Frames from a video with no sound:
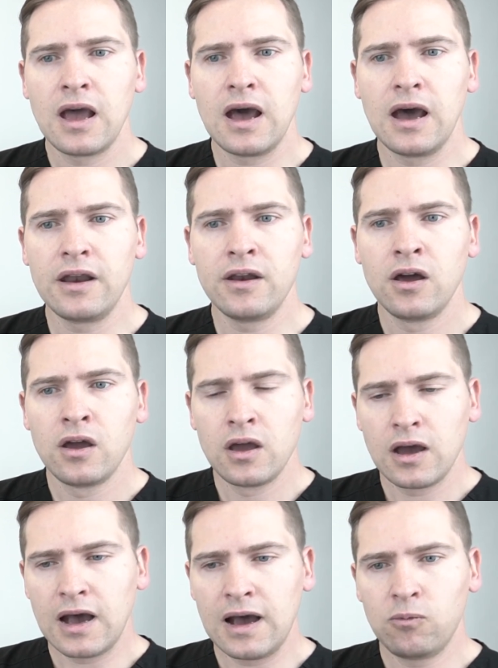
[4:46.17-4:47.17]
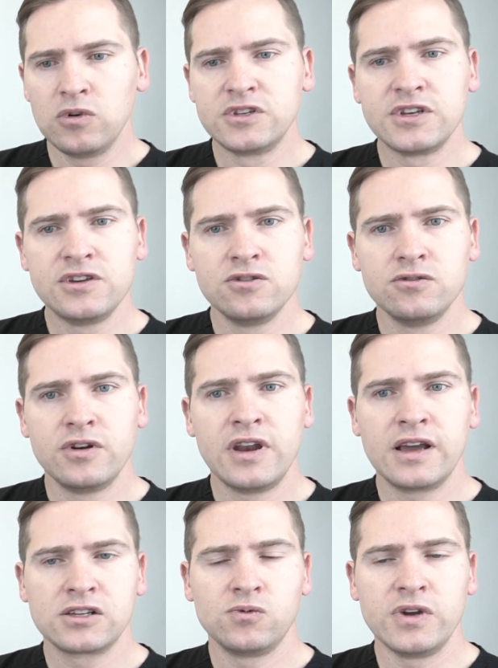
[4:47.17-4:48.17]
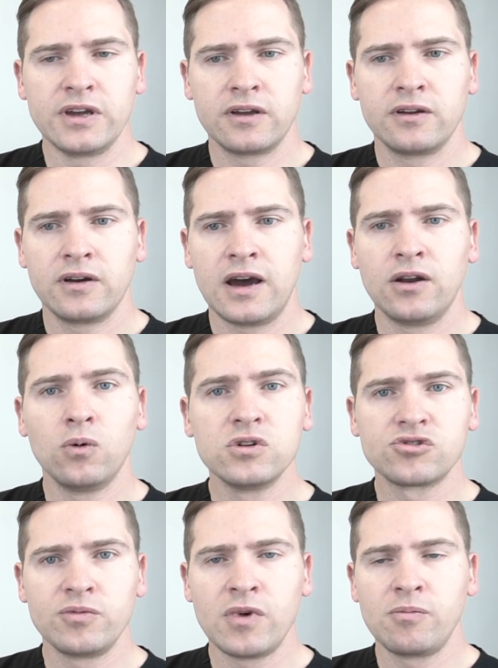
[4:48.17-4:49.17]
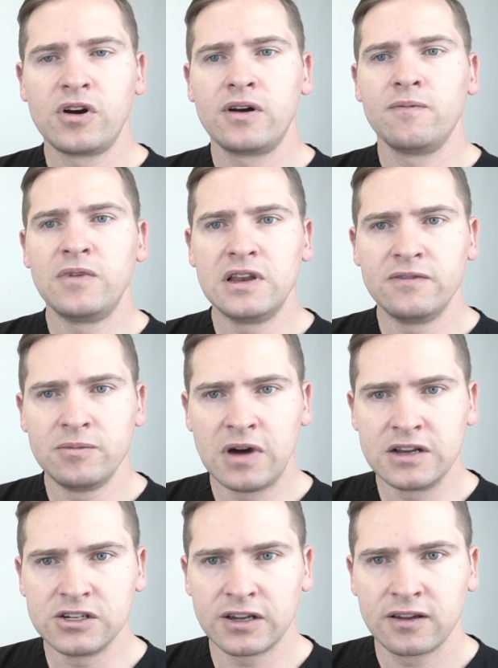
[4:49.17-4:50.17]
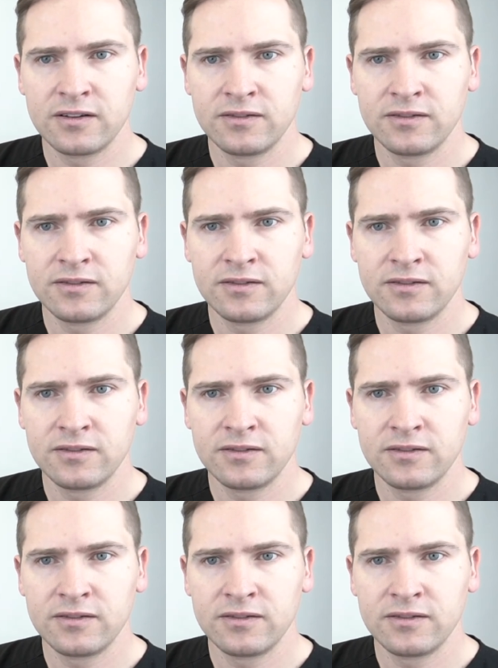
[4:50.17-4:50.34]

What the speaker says: And we'll see you next week. And always remember, believe in magic.